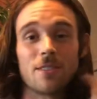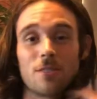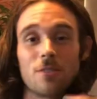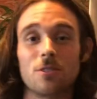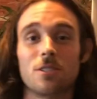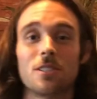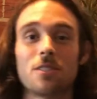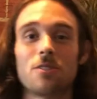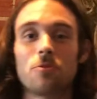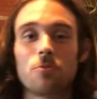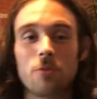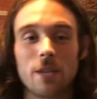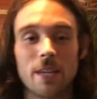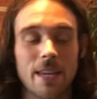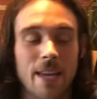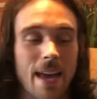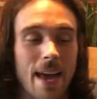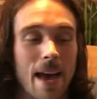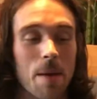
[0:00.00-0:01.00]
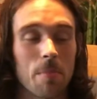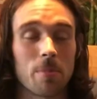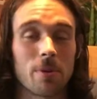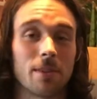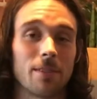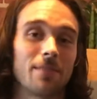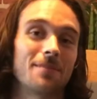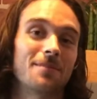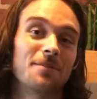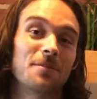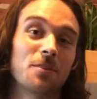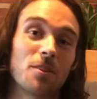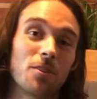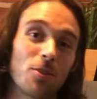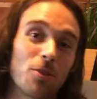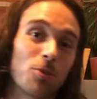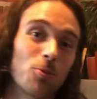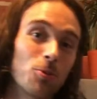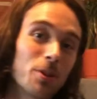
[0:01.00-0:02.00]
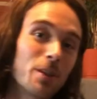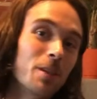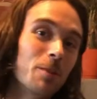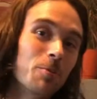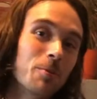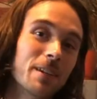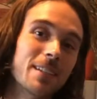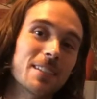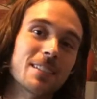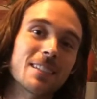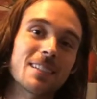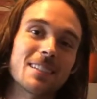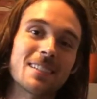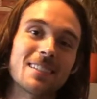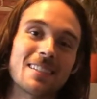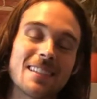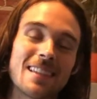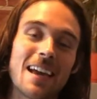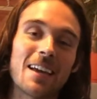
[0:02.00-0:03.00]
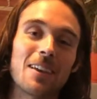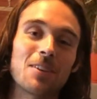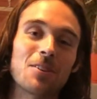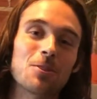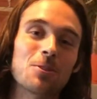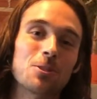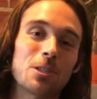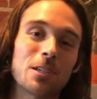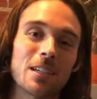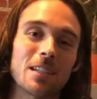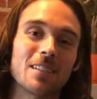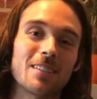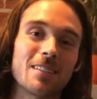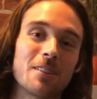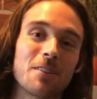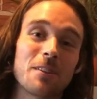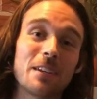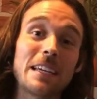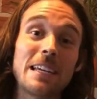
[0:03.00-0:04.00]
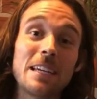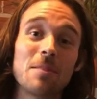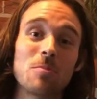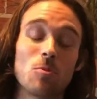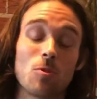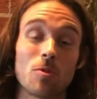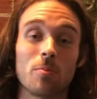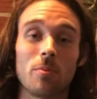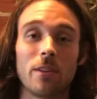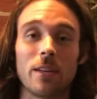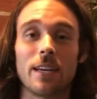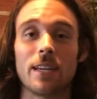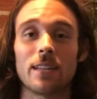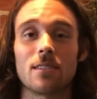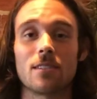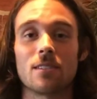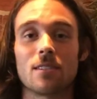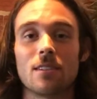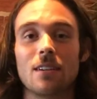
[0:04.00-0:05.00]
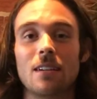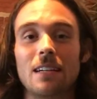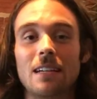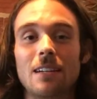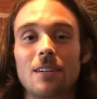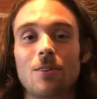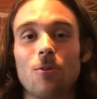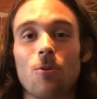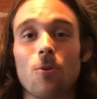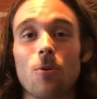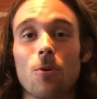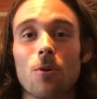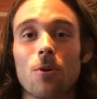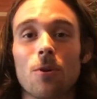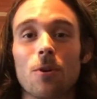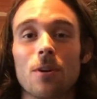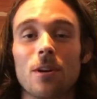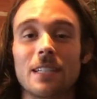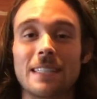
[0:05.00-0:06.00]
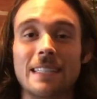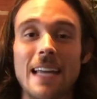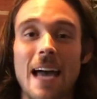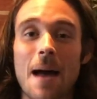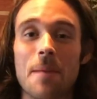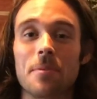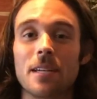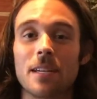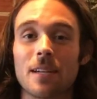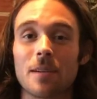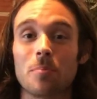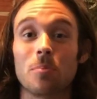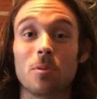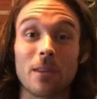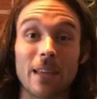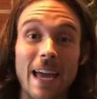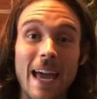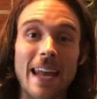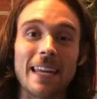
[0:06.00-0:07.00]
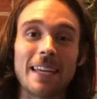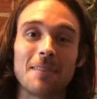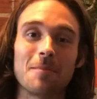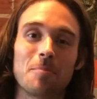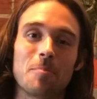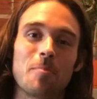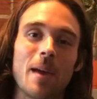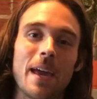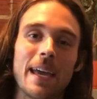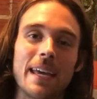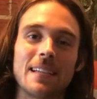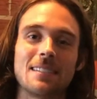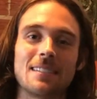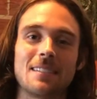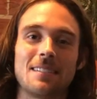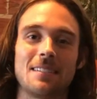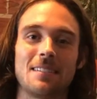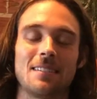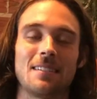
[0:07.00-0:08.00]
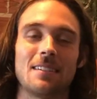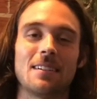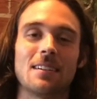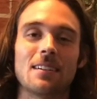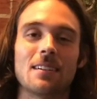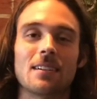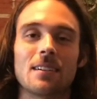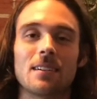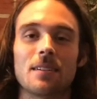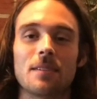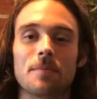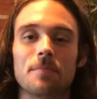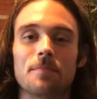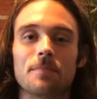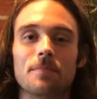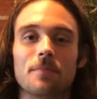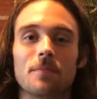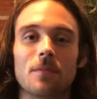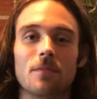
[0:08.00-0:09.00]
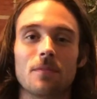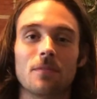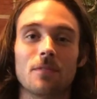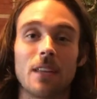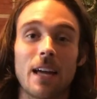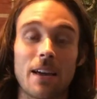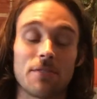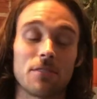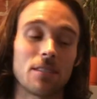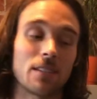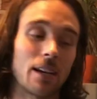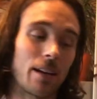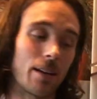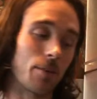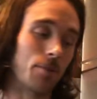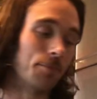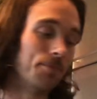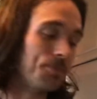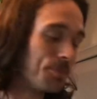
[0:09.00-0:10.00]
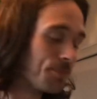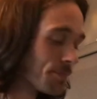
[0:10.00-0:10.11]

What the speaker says: so just to recap, the 3 reasons that you should consider eating more plants or adapting a planet-based lifestyle.